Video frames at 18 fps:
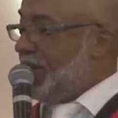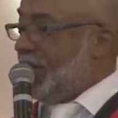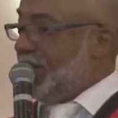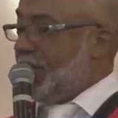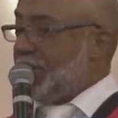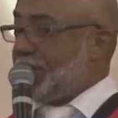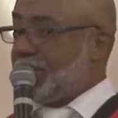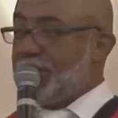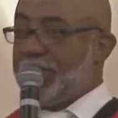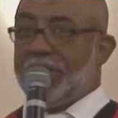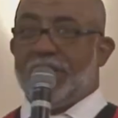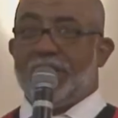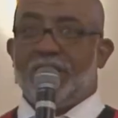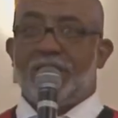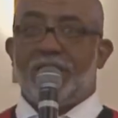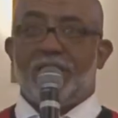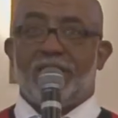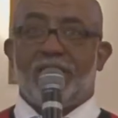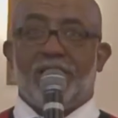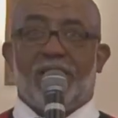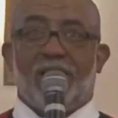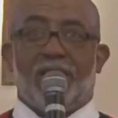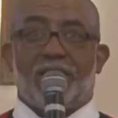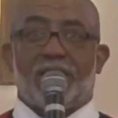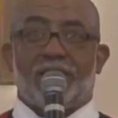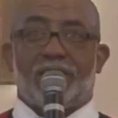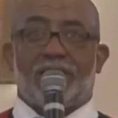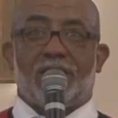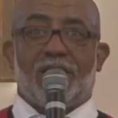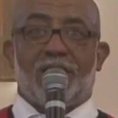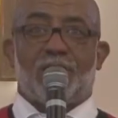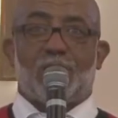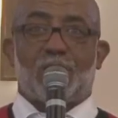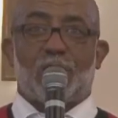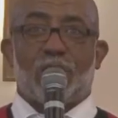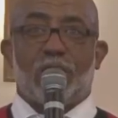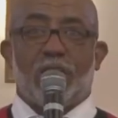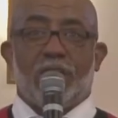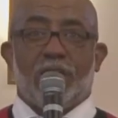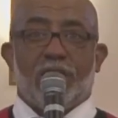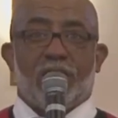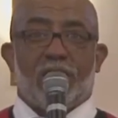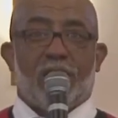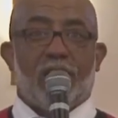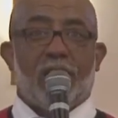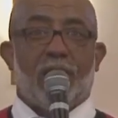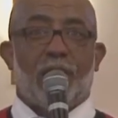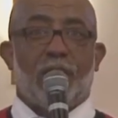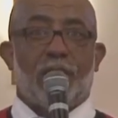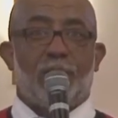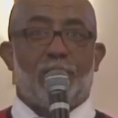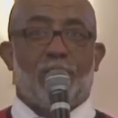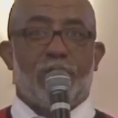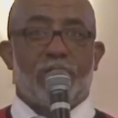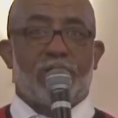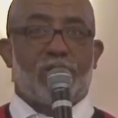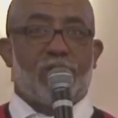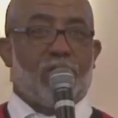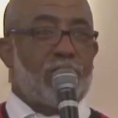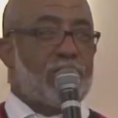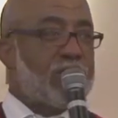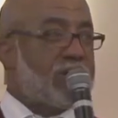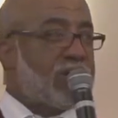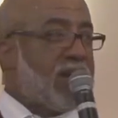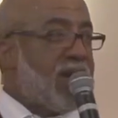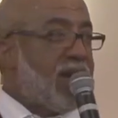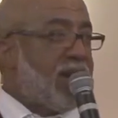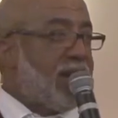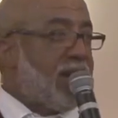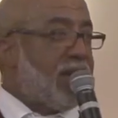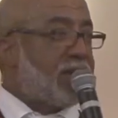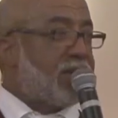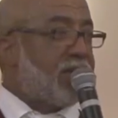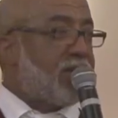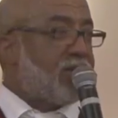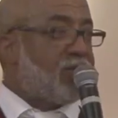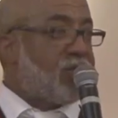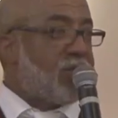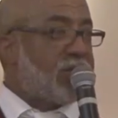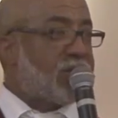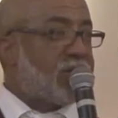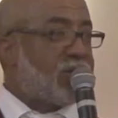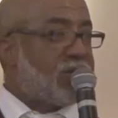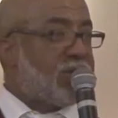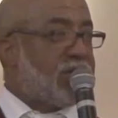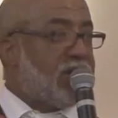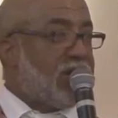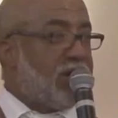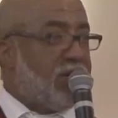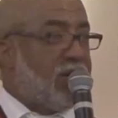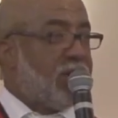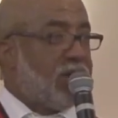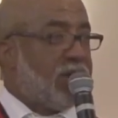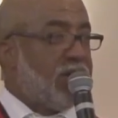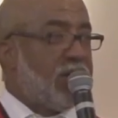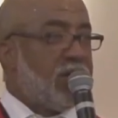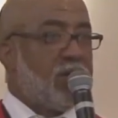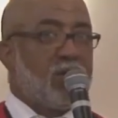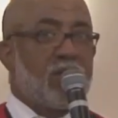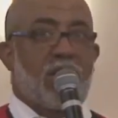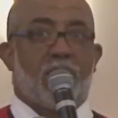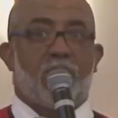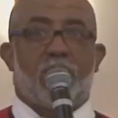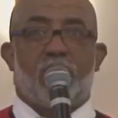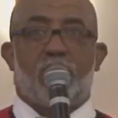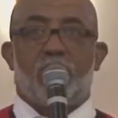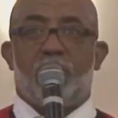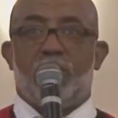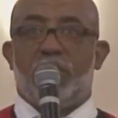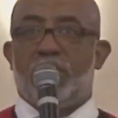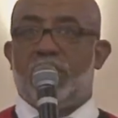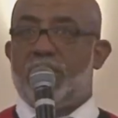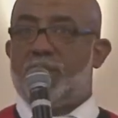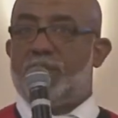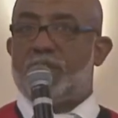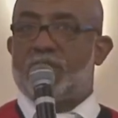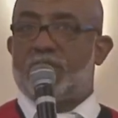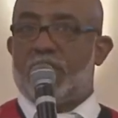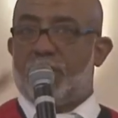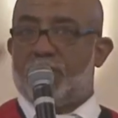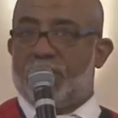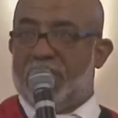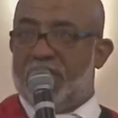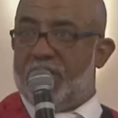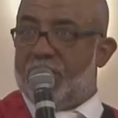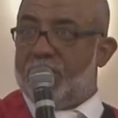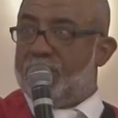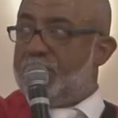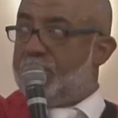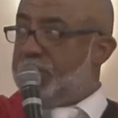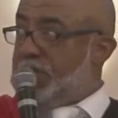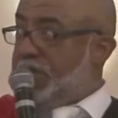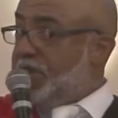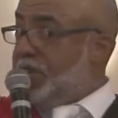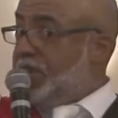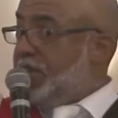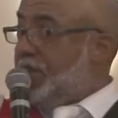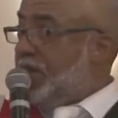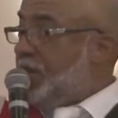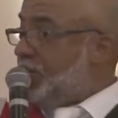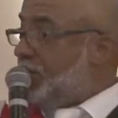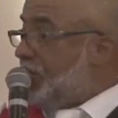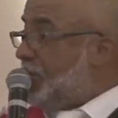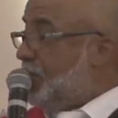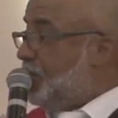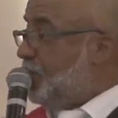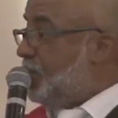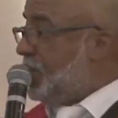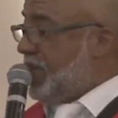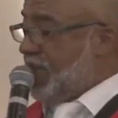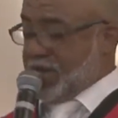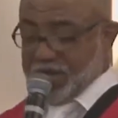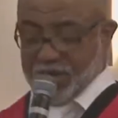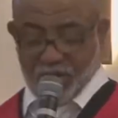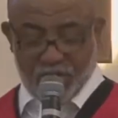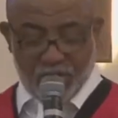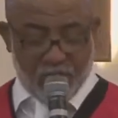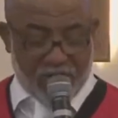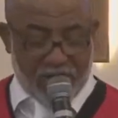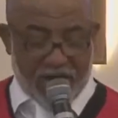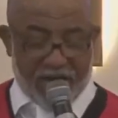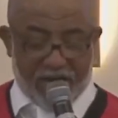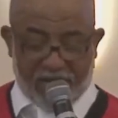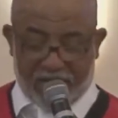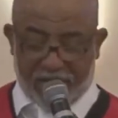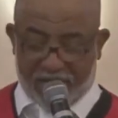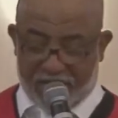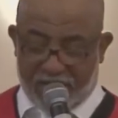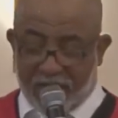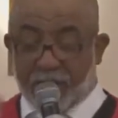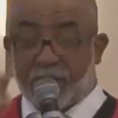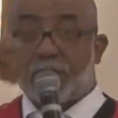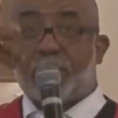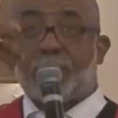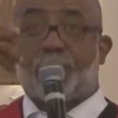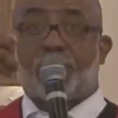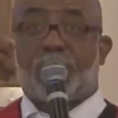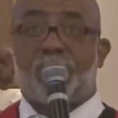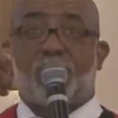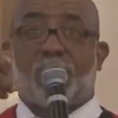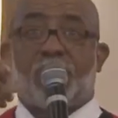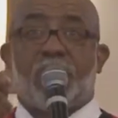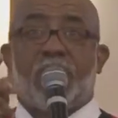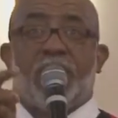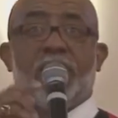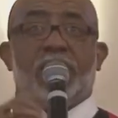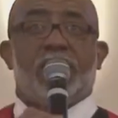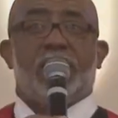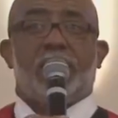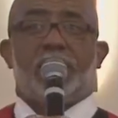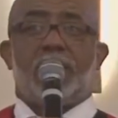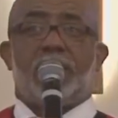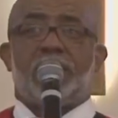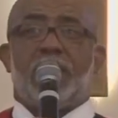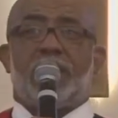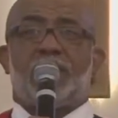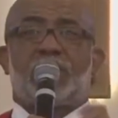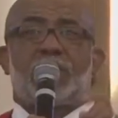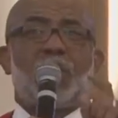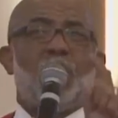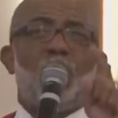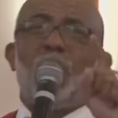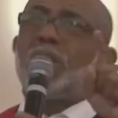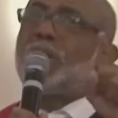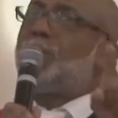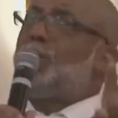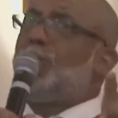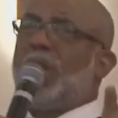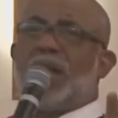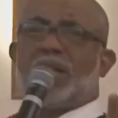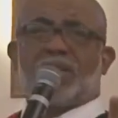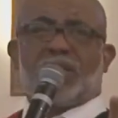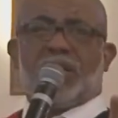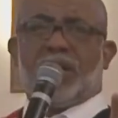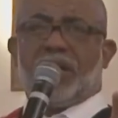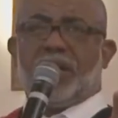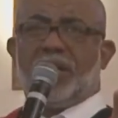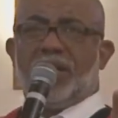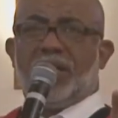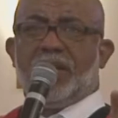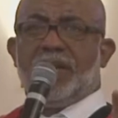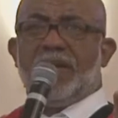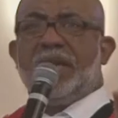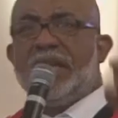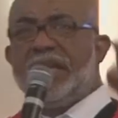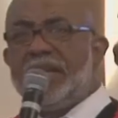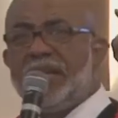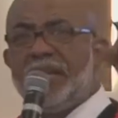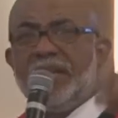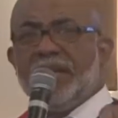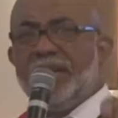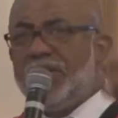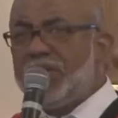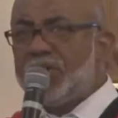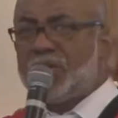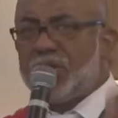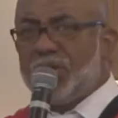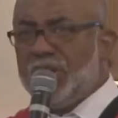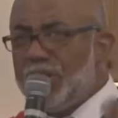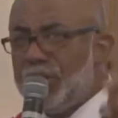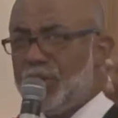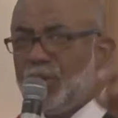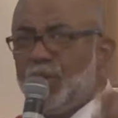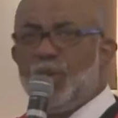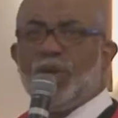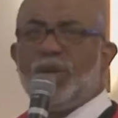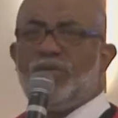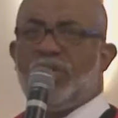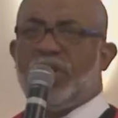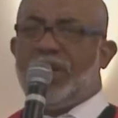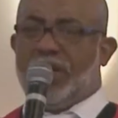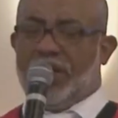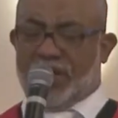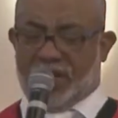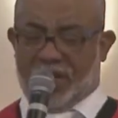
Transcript: So then God will touch uh, Prince George's County elected officials, and they'll, okay, well, we'll give you something to help get it out to the, yeah, you, you got it, get it out to the people. And, and, and so what a blessing. It is in giving.